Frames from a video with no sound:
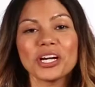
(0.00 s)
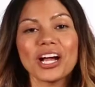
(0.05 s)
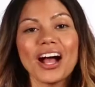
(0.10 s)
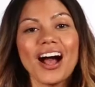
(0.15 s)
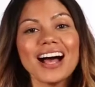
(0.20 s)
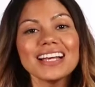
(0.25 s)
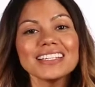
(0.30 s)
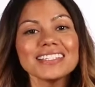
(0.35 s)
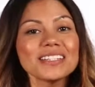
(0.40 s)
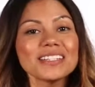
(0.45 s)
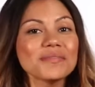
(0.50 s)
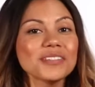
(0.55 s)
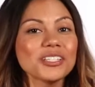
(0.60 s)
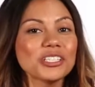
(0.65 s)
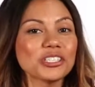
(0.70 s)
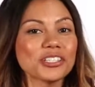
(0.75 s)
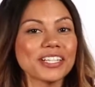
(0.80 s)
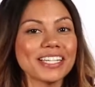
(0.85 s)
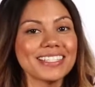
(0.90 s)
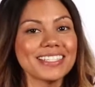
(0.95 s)
From your
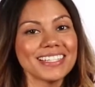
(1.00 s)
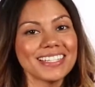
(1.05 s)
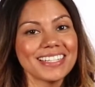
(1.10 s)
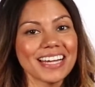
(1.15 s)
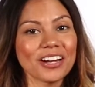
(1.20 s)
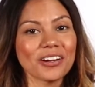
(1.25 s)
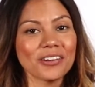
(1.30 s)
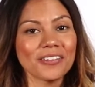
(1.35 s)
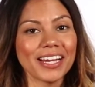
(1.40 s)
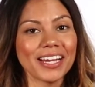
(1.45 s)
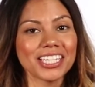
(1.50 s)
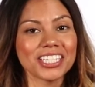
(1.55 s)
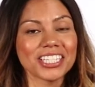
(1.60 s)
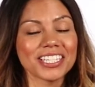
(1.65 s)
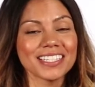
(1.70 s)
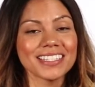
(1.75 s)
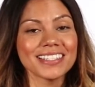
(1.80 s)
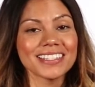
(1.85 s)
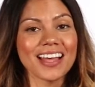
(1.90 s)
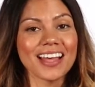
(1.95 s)
costume to treats to
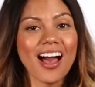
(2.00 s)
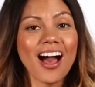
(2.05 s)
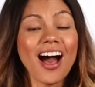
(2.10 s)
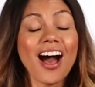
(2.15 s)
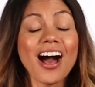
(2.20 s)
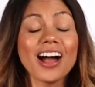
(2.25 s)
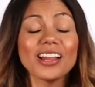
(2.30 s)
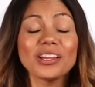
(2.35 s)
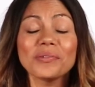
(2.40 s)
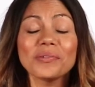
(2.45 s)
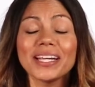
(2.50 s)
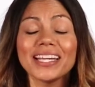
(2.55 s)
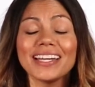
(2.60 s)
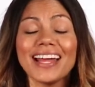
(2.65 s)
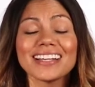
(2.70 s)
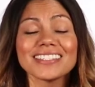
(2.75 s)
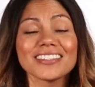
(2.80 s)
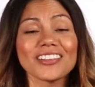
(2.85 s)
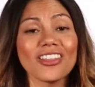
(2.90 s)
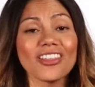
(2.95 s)
decorations,
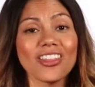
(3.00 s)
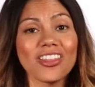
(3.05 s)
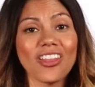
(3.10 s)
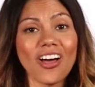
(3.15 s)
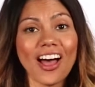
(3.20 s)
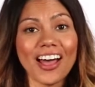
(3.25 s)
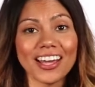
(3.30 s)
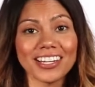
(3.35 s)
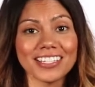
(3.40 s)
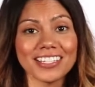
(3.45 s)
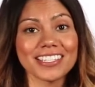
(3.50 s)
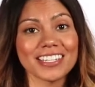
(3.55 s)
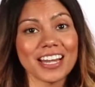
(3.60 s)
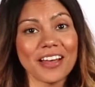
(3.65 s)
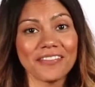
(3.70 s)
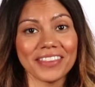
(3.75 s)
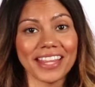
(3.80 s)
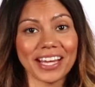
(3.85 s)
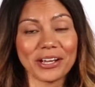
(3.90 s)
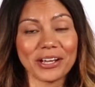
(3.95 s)
Halloween has a lot of
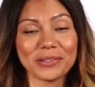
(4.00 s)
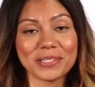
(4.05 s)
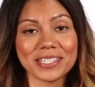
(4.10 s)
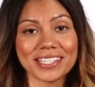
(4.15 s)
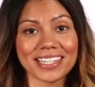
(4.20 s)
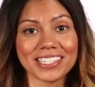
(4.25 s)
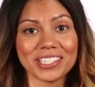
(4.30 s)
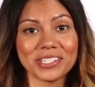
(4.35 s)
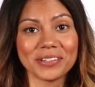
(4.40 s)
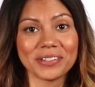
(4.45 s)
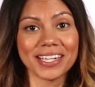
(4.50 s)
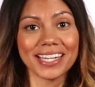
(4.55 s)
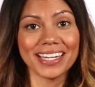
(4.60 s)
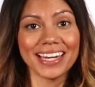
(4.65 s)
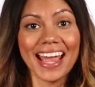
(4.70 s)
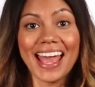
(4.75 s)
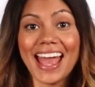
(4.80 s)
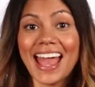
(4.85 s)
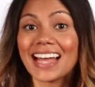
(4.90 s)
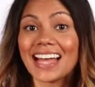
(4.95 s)
stuff that goes into
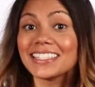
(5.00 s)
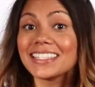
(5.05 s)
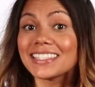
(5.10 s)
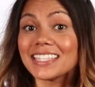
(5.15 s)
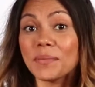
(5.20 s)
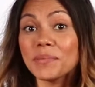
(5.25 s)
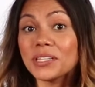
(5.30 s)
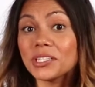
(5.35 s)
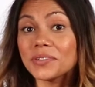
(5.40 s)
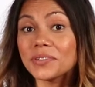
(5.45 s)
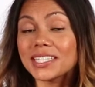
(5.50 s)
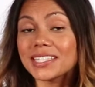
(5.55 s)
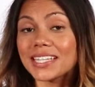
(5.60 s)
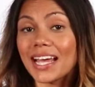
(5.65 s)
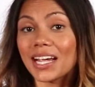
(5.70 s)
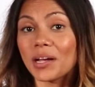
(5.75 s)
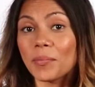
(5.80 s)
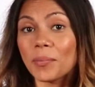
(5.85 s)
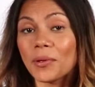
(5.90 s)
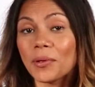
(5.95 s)
it, and some is
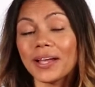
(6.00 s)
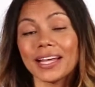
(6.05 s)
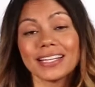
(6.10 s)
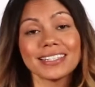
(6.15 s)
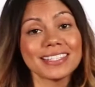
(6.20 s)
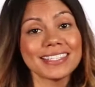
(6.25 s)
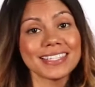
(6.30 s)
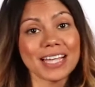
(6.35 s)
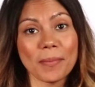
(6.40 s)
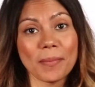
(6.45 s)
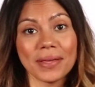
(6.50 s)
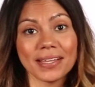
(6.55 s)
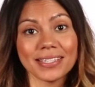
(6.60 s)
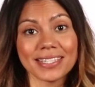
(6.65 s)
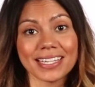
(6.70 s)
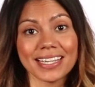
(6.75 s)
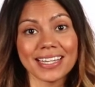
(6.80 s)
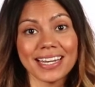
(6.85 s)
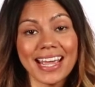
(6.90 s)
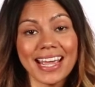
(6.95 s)
recyclable and some
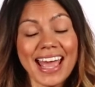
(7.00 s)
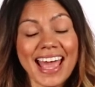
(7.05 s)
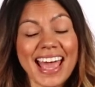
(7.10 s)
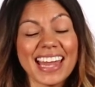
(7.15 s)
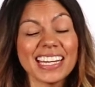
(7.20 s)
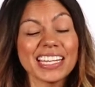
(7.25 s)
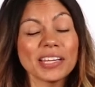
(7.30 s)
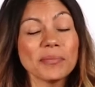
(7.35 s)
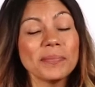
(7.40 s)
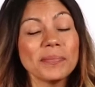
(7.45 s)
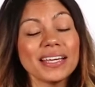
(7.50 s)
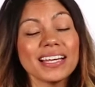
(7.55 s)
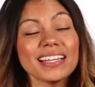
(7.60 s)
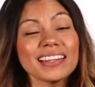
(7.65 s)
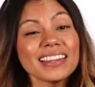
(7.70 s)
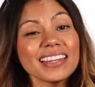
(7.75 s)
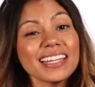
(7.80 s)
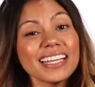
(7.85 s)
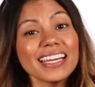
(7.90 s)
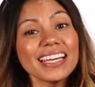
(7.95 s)
isn't, and it can
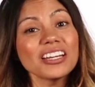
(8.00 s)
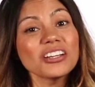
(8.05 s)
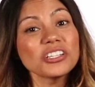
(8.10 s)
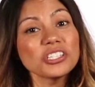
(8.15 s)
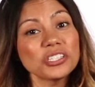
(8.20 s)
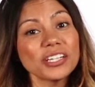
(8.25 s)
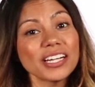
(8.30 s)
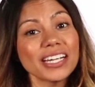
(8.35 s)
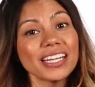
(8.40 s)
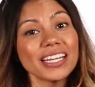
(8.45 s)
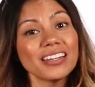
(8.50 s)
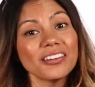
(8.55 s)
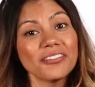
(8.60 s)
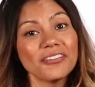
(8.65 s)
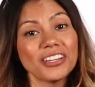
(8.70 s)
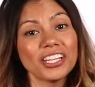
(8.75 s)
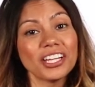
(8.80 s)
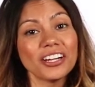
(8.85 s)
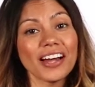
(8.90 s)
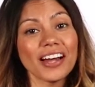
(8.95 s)
be a little tricky
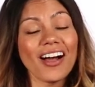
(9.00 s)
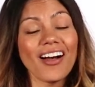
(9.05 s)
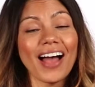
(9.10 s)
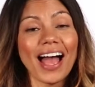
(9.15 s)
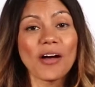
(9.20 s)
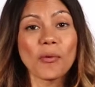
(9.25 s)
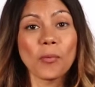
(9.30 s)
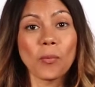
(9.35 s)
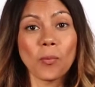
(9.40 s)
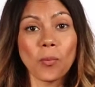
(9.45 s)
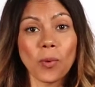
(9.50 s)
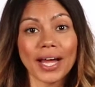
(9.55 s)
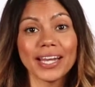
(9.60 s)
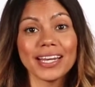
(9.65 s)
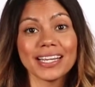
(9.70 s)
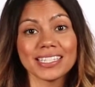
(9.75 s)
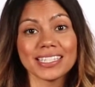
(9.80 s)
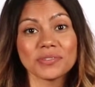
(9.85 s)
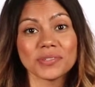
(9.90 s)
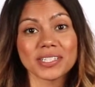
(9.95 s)
to figure out
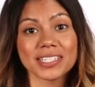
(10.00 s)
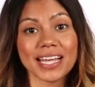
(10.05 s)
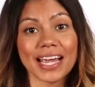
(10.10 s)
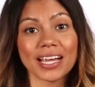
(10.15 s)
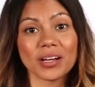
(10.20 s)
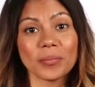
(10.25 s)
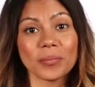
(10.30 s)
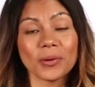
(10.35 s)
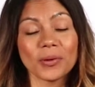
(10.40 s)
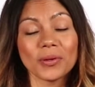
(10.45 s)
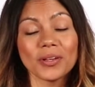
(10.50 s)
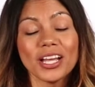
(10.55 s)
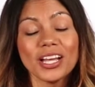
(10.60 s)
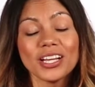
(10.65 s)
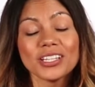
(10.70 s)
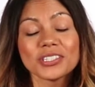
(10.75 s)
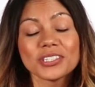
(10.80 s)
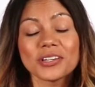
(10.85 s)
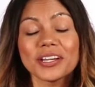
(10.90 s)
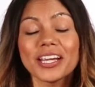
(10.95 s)
what is recyclable.
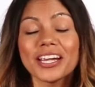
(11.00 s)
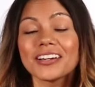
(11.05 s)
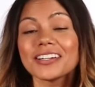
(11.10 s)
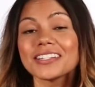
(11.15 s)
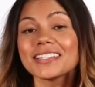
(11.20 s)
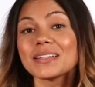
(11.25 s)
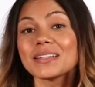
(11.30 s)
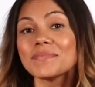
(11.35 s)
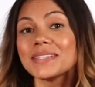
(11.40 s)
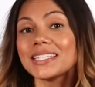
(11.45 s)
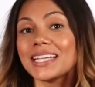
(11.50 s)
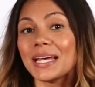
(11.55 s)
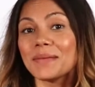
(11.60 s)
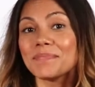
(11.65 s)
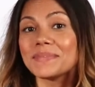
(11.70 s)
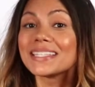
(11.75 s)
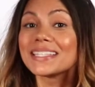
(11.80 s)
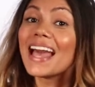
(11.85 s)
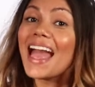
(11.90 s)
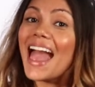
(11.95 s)
So here are some
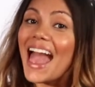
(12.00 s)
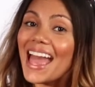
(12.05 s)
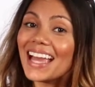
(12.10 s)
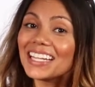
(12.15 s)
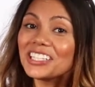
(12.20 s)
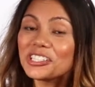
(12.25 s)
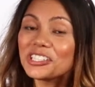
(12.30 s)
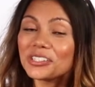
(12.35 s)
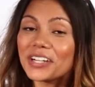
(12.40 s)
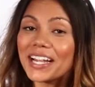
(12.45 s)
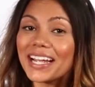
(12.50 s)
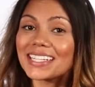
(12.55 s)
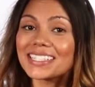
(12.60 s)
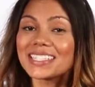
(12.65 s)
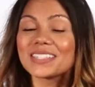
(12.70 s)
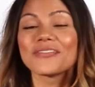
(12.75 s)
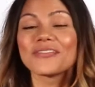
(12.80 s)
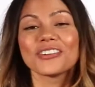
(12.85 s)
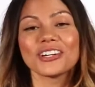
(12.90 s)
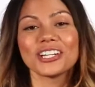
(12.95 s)
tips and
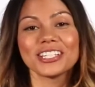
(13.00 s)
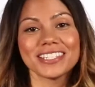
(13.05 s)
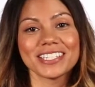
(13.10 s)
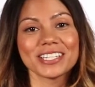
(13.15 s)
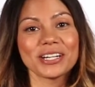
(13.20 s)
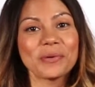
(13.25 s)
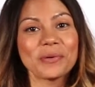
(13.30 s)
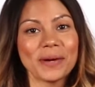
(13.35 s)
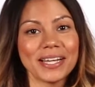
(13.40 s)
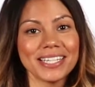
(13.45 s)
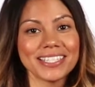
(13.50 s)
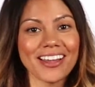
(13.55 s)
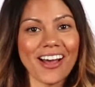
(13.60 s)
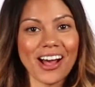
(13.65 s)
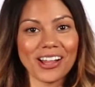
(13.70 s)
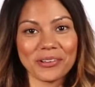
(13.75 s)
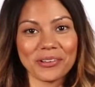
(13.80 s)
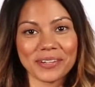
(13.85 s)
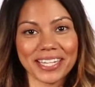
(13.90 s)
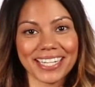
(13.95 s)
tricks for a zero-waste
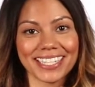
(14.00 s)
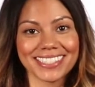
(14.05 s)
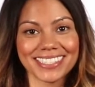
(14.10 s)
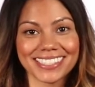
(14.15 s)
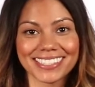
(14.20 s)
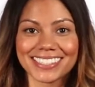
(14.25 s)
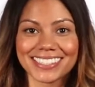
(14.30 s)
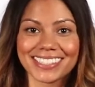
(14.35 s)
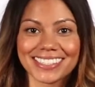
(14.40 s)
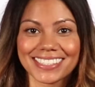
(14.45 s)
Halloween.